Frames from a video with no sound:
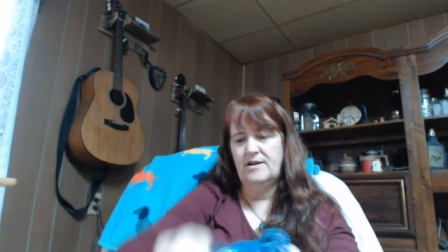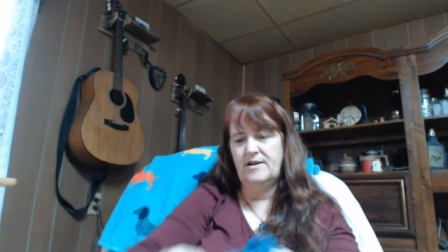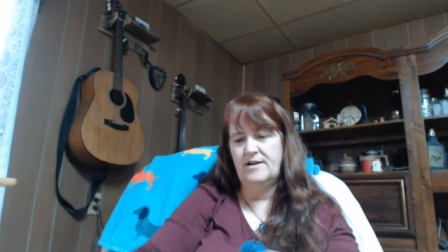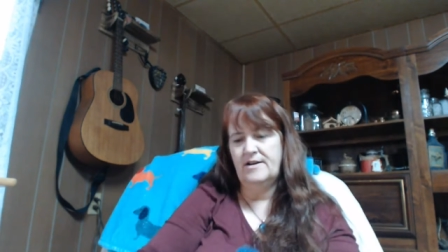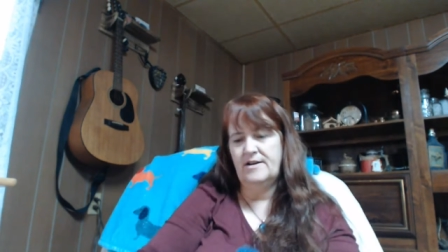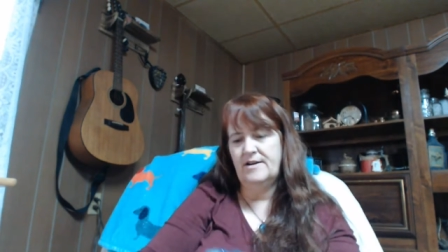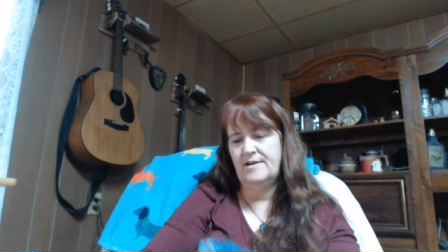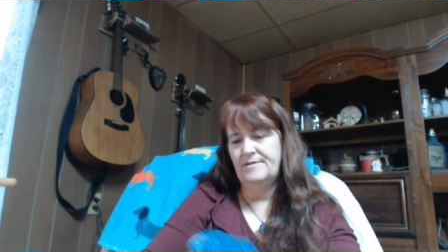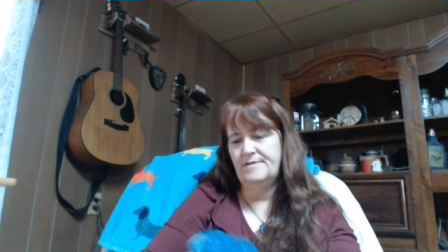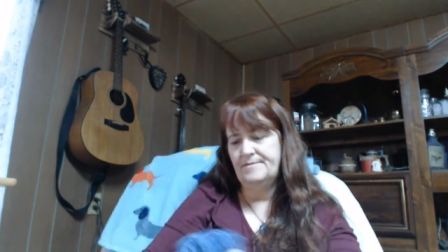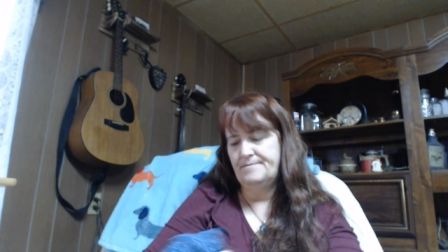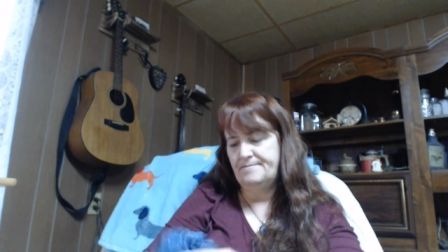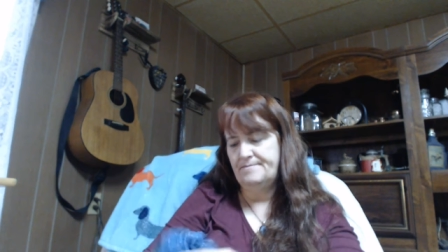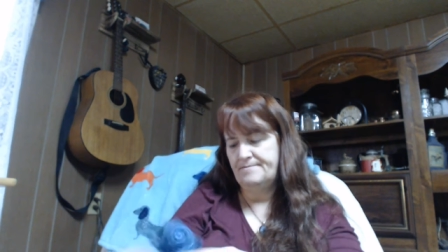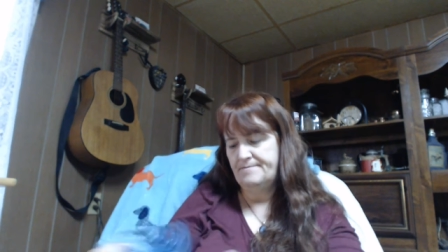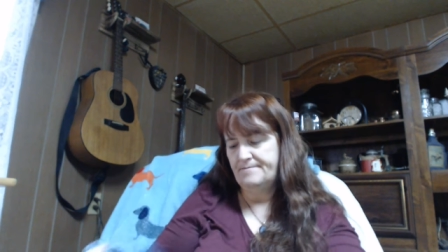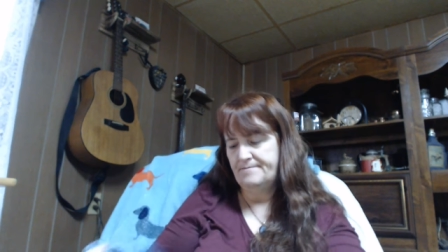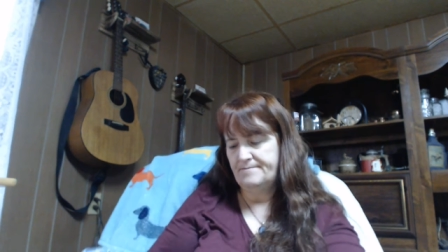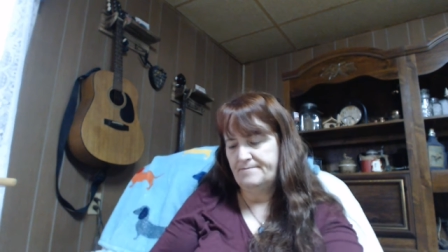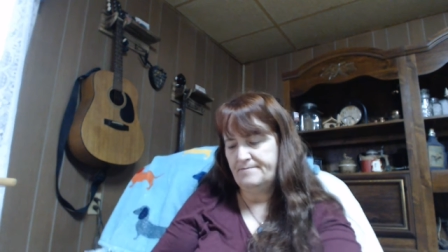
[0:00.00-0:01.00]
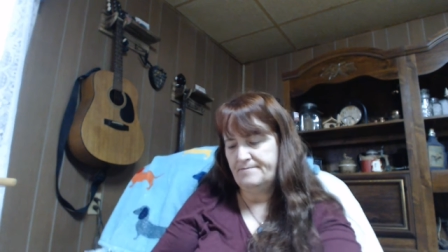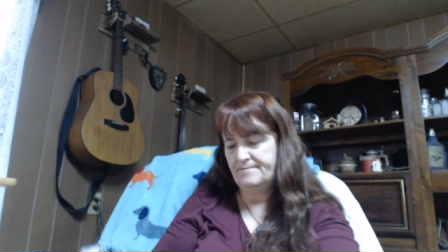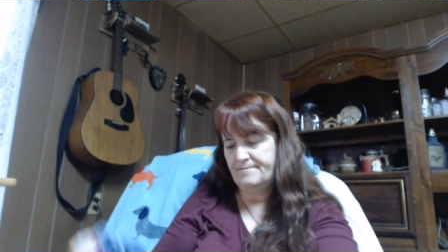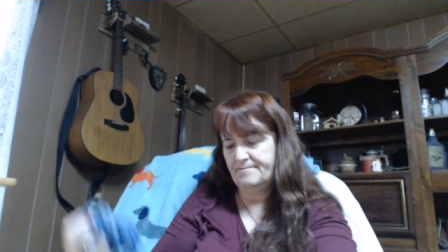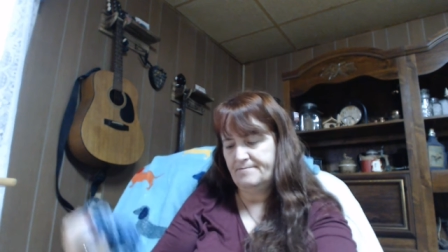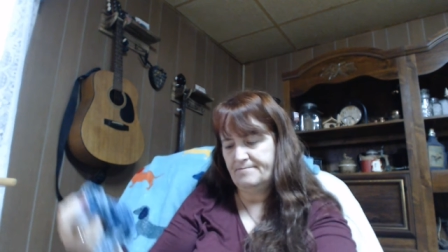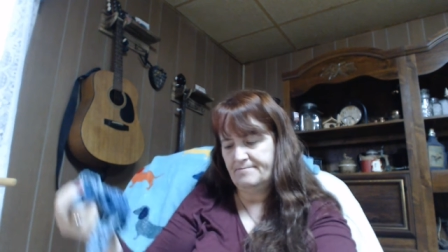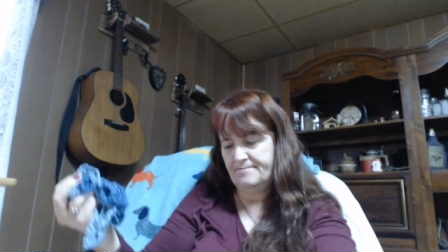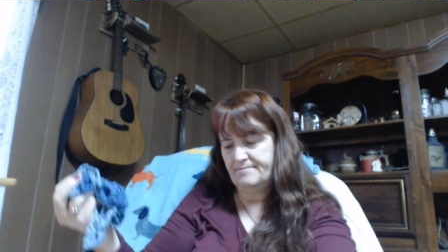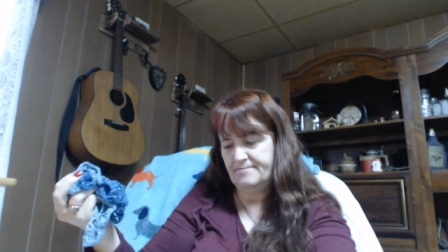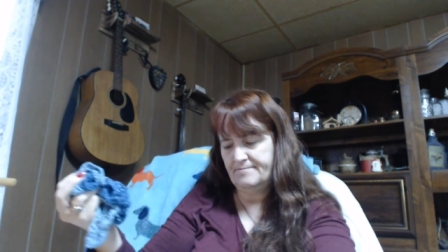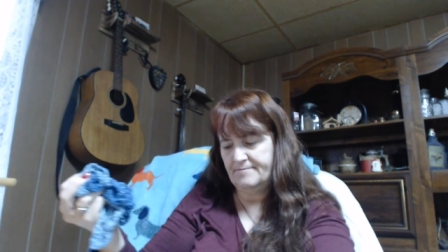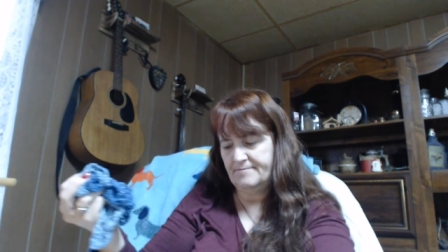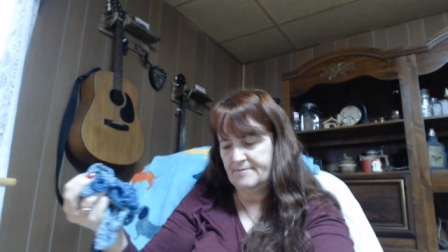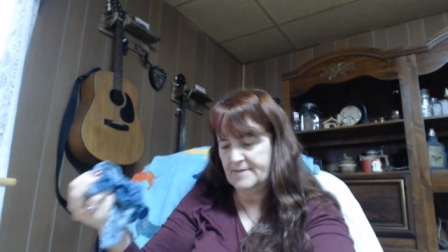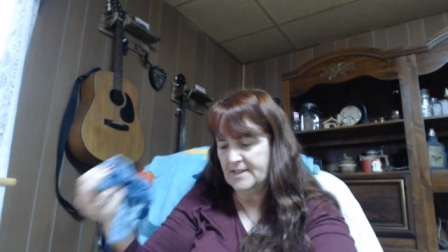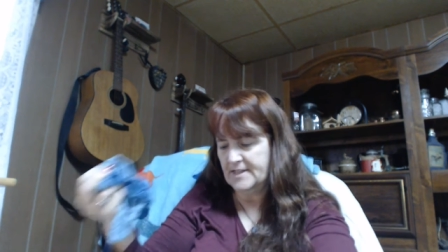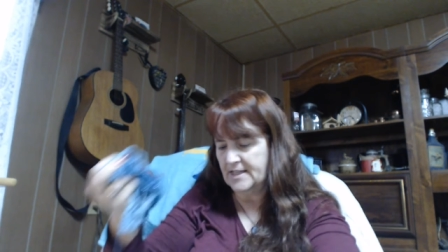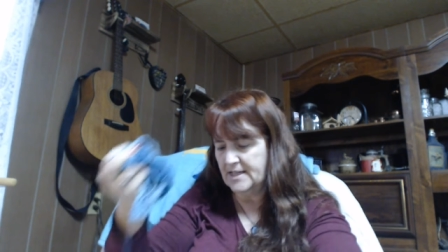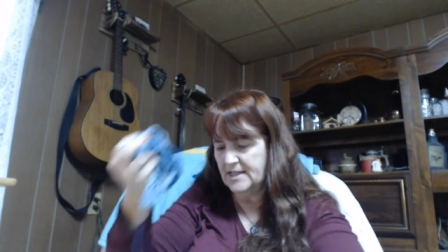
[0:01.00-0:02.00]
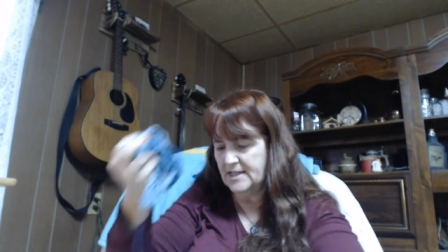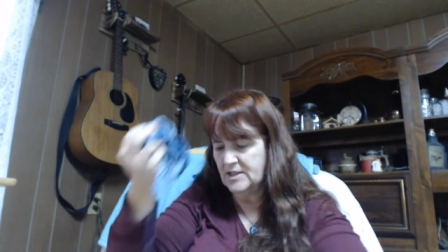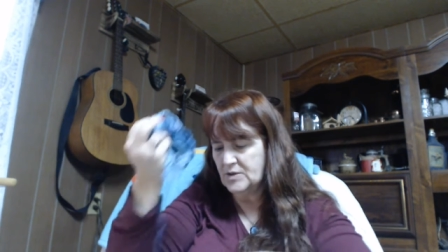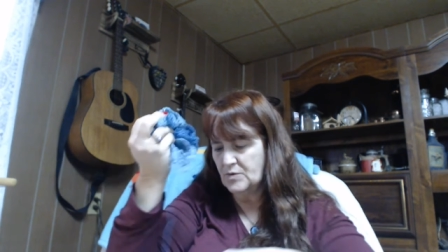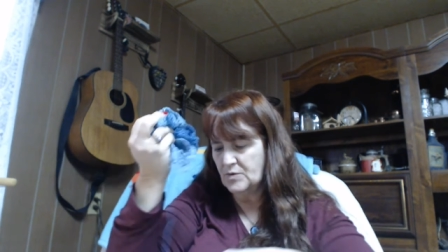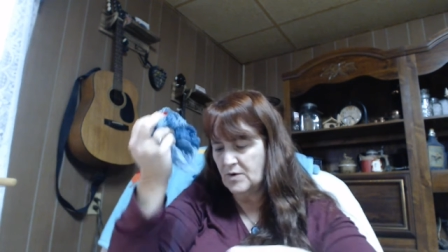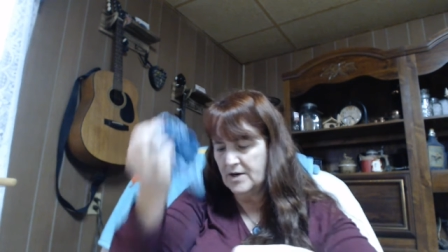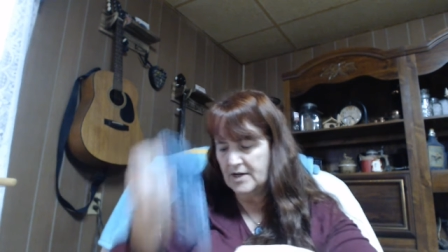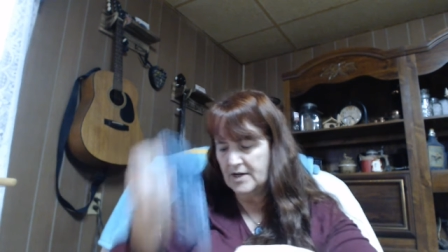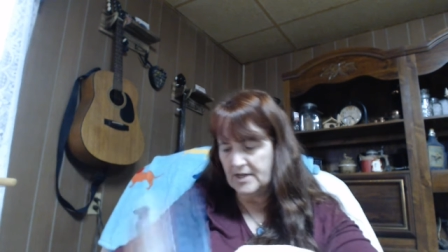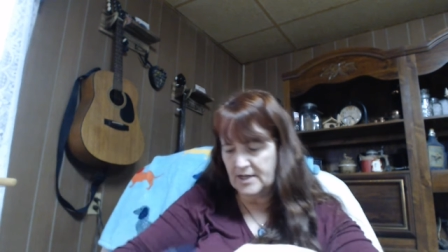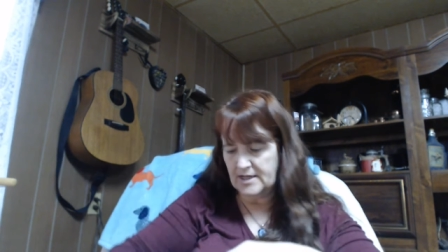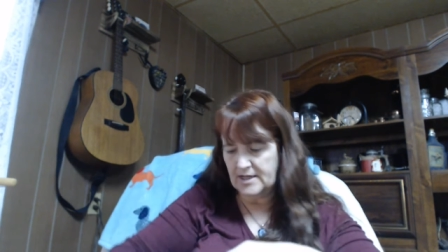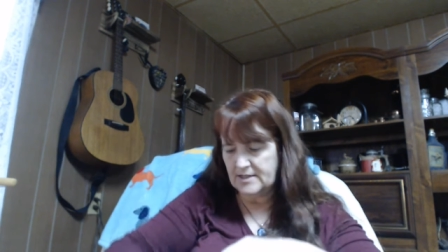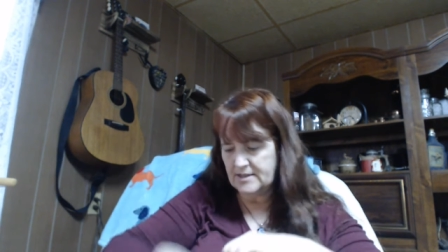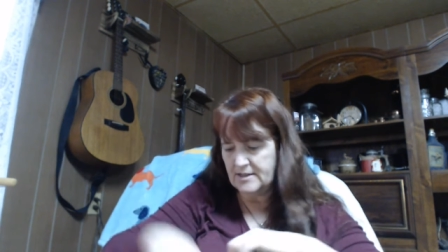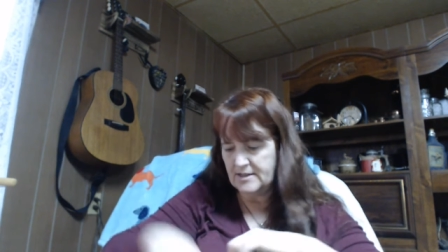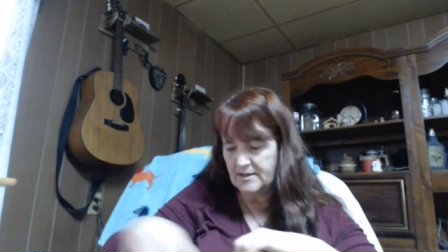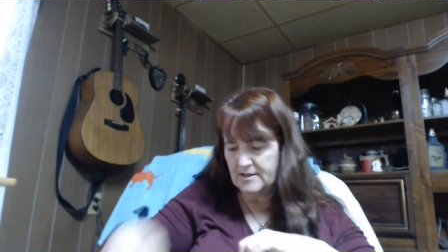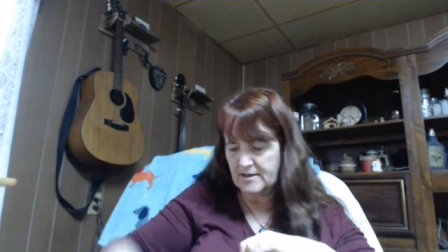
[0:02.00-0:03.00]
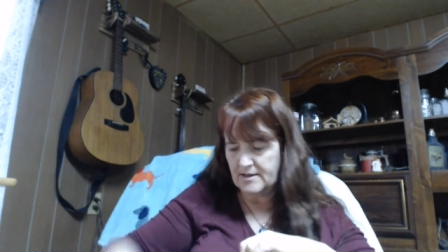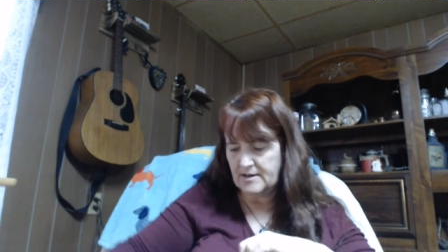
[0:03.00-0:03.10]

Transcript: um, it is what it is.